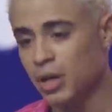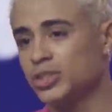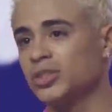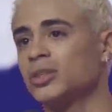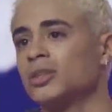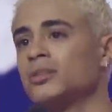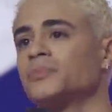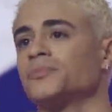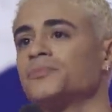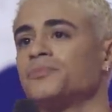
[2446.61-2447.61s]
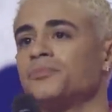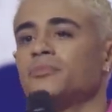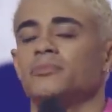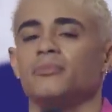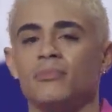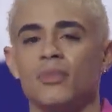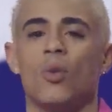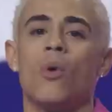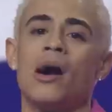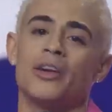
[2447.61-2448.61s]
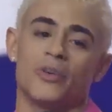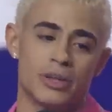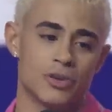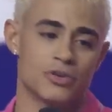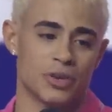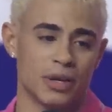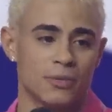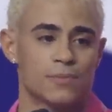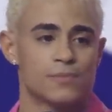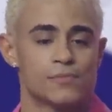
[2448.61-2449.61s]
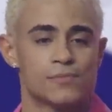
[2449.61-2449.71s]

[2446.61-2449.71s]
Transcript: I'm not sure why you're in your tree.